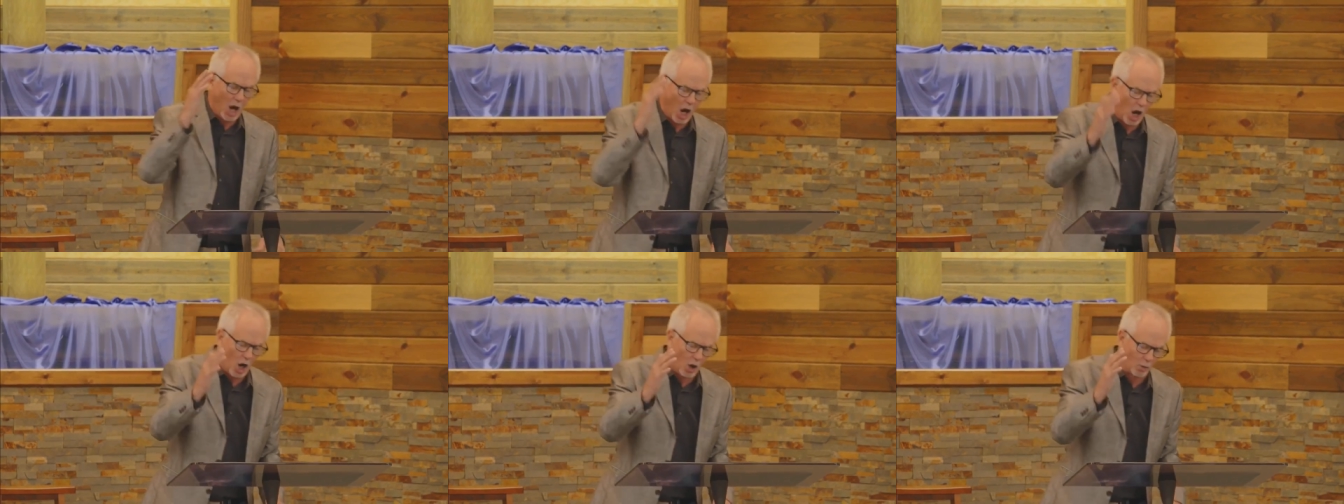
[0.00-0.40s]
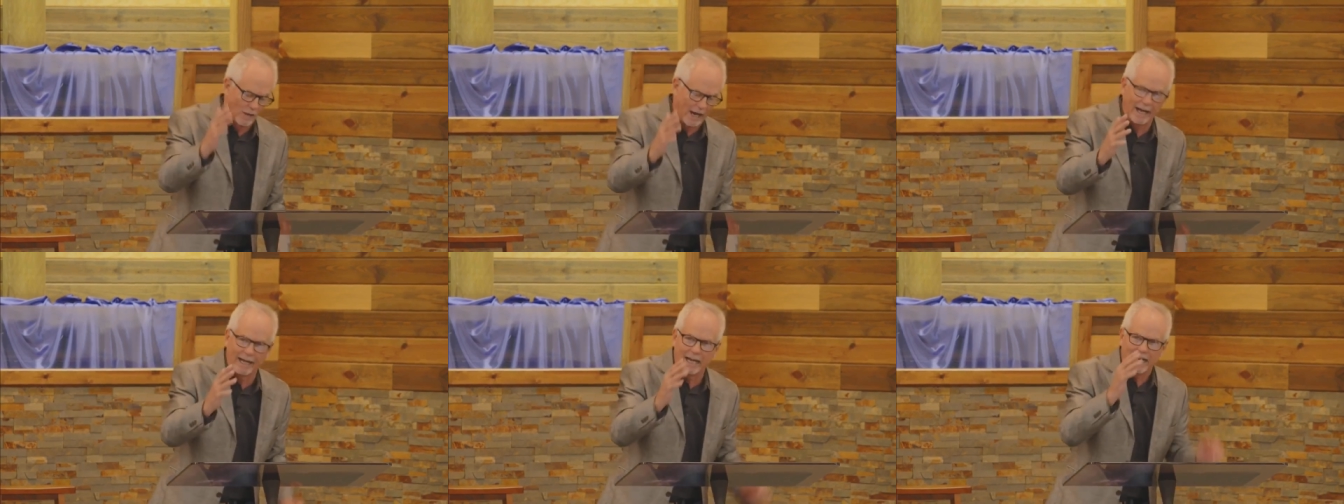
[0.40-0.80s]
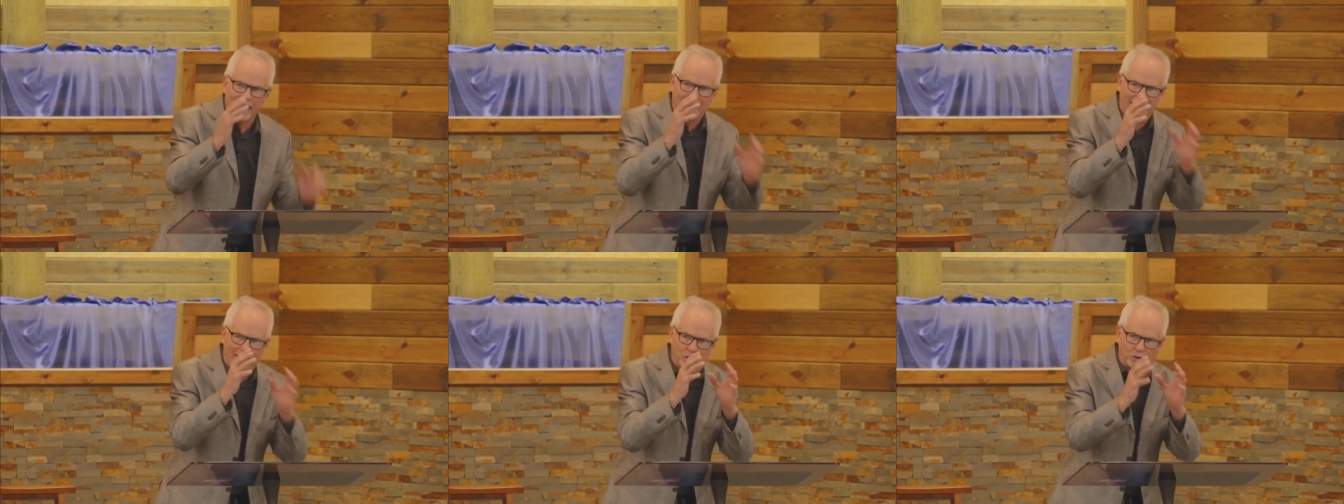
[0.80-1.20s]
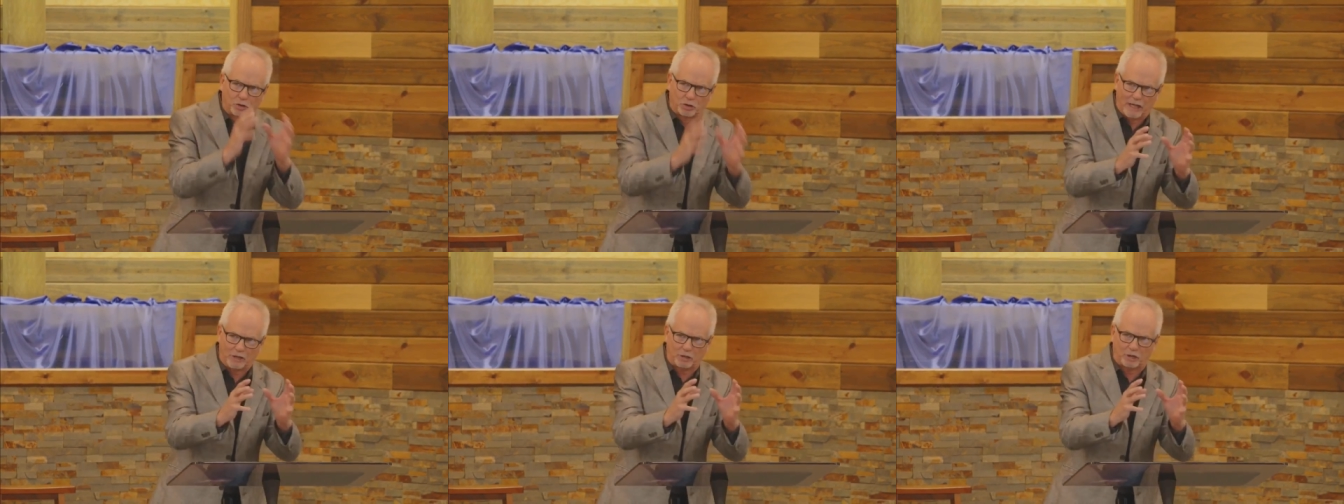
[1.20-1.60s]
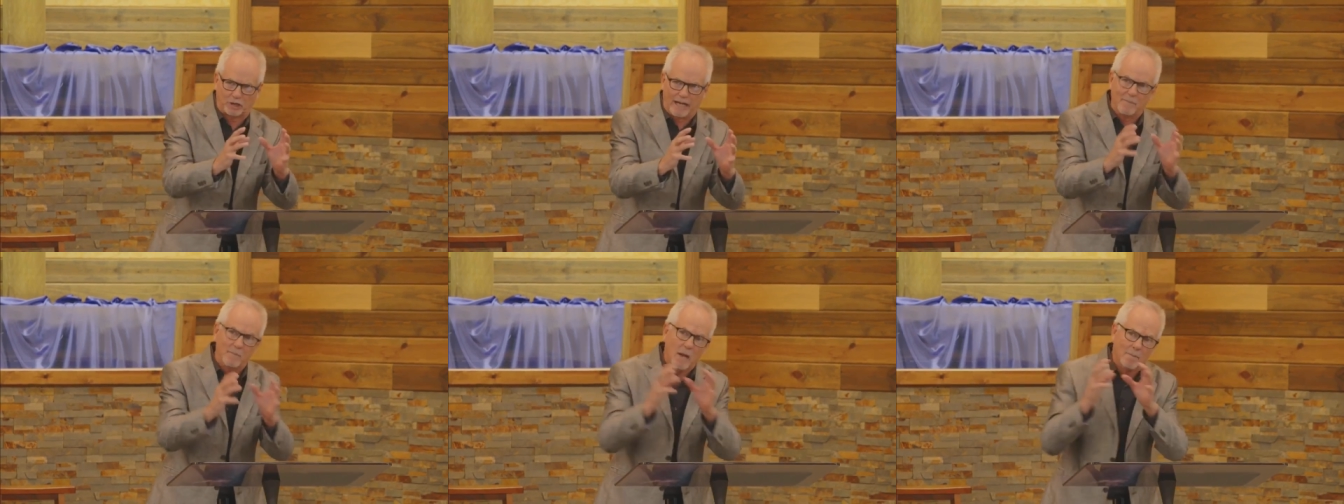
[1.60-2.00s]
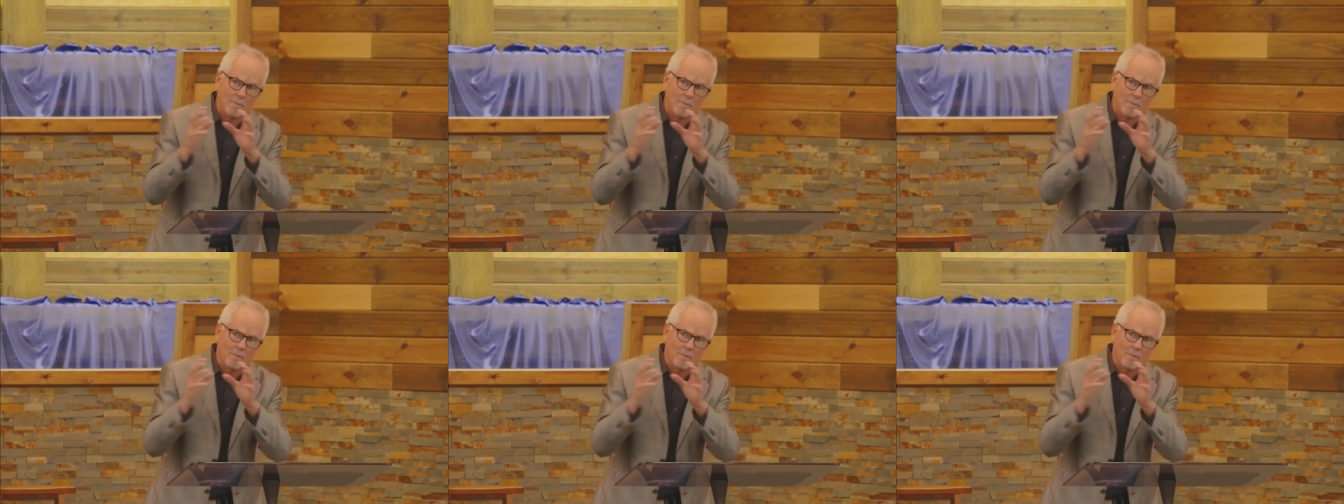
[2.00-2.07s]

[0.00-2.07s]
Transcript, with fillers: already existed